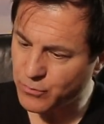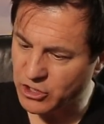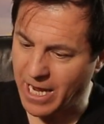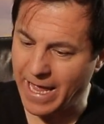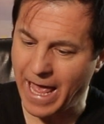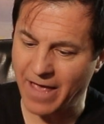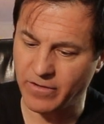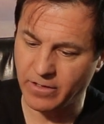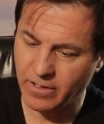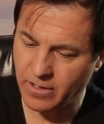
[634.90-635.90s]
which I
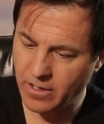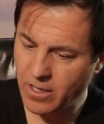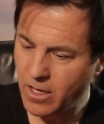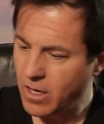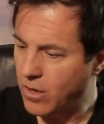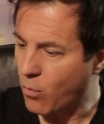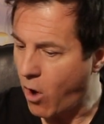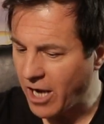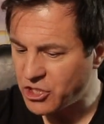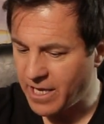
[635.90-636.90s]
haven't
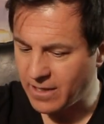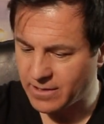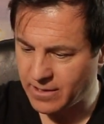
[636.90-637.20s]
watched yet.